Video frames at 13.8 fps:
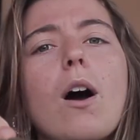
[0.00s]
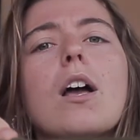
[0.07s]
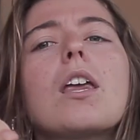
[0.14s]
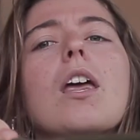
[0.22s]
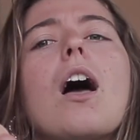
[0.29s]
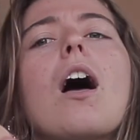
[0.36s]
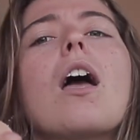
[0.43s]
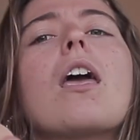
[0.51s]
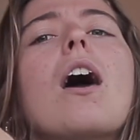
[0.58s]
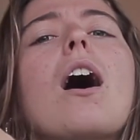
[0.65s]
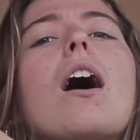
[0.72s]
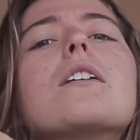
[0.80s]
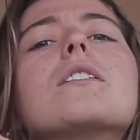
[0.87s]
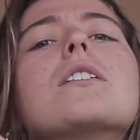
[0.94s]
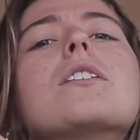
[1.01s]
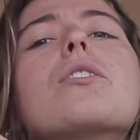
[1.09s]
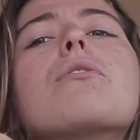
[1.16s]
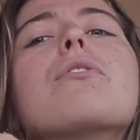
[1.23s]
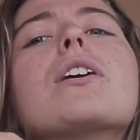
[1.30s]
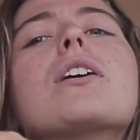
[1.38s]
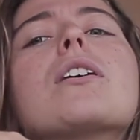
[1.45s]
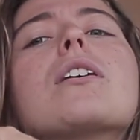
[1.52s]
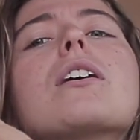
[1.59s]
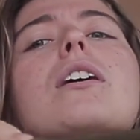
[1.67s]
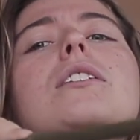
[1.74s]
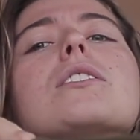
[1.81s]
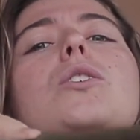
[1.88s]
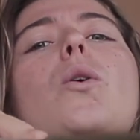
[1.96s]
Yeah, I see your finger.
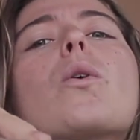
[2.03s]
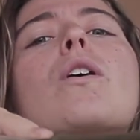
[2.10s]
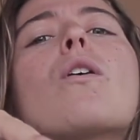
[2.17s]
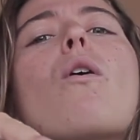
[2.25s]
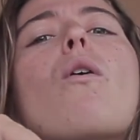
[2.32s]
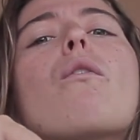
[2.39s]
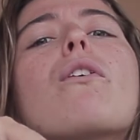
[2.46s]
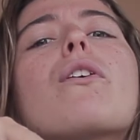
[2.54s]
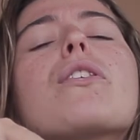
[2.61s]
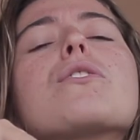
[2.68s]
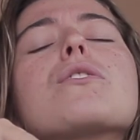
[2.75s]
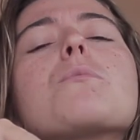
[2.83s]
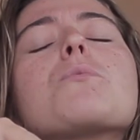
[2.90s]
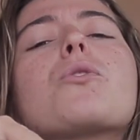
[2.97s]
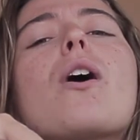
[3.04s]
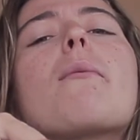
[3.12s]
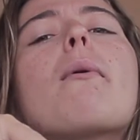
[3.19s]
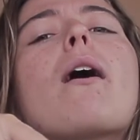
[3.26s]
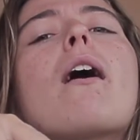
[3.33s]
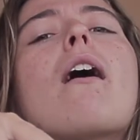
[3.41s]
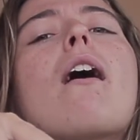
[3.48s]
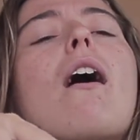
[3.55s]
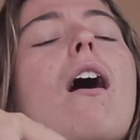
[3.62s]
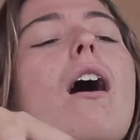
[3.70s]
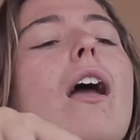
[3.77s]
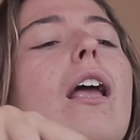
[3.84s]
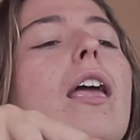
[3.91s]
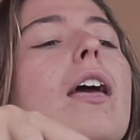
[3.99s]
It's going over the subscribe button.
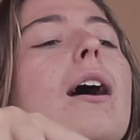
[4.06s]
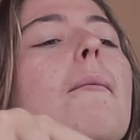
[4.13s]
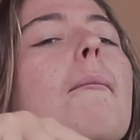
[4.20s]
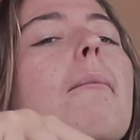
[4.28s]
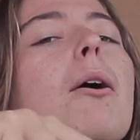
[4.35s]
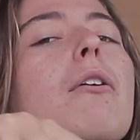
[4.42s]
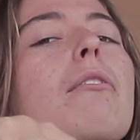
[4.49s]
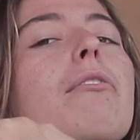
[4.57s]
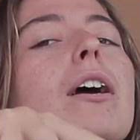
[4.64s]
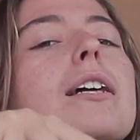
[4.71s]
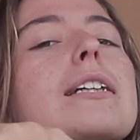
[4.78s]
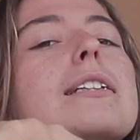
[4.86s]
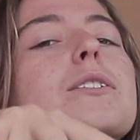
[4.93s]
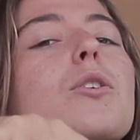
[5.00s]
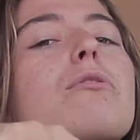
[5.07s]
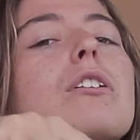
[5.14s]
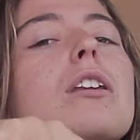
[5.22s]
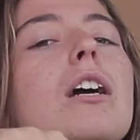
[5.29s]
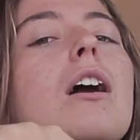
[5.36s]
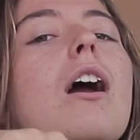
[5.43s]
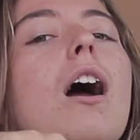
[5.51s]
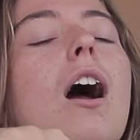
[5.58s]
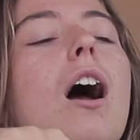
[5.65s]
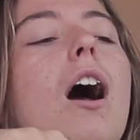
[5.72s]
Yep, perfect. It's over there.